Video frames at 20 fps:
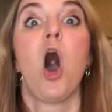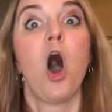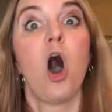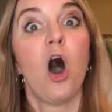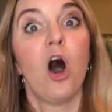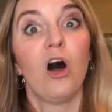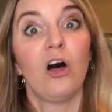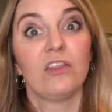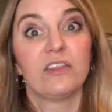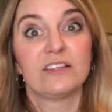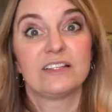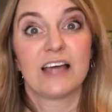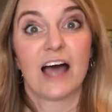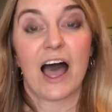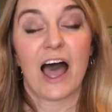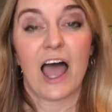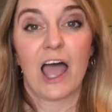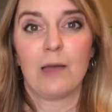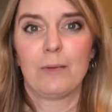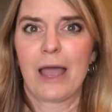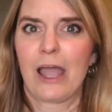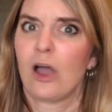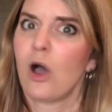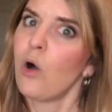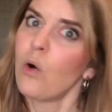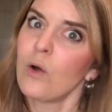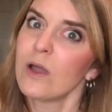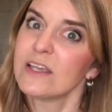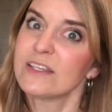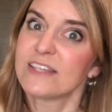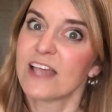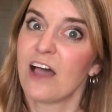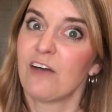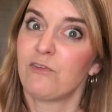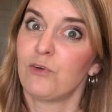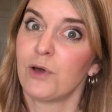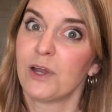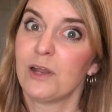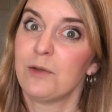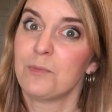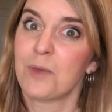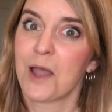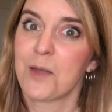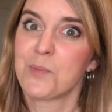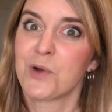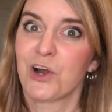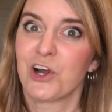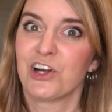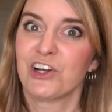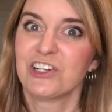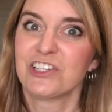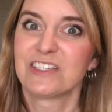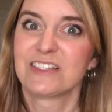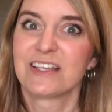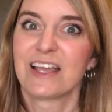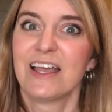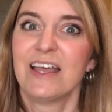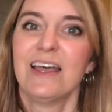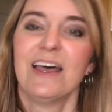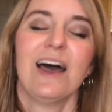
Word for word: all the time. I always have one in my purse